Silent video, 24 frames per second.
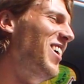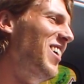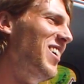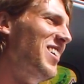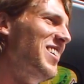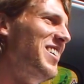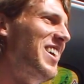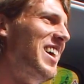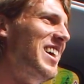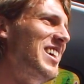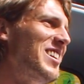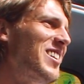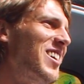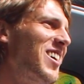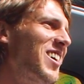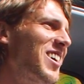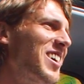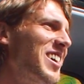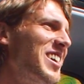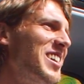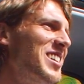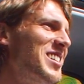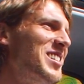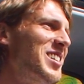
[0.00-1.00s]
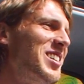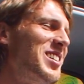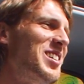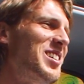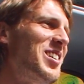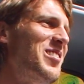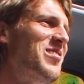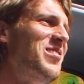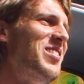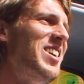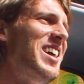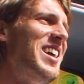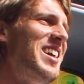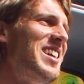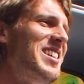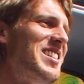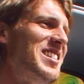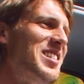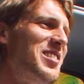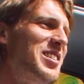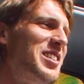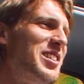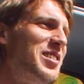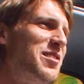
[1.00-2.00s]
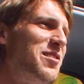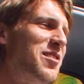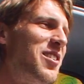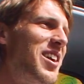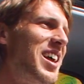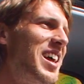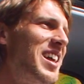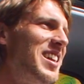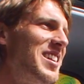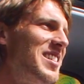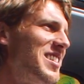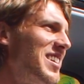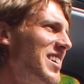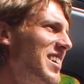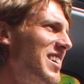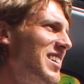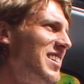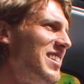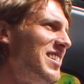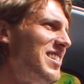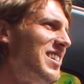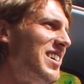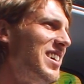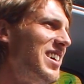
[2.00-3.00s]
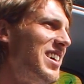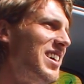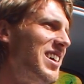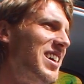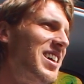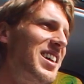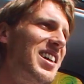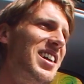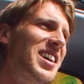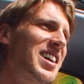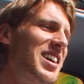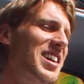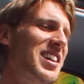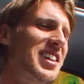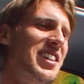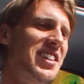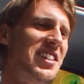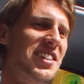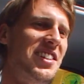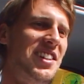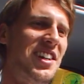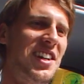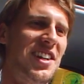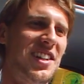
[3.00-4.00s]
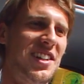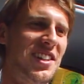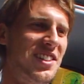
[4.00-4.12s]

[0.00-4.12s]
all night long in some place with the friends and uh, yeah,